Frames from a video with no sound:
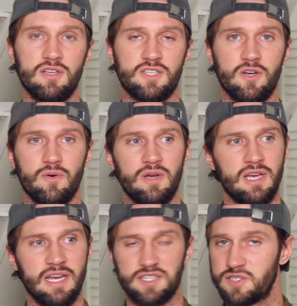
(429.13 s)
So
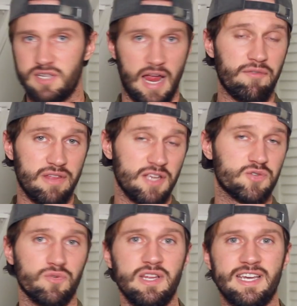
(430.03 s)

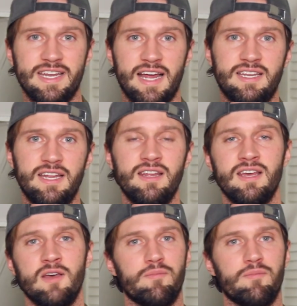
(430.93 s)
everything's really connected.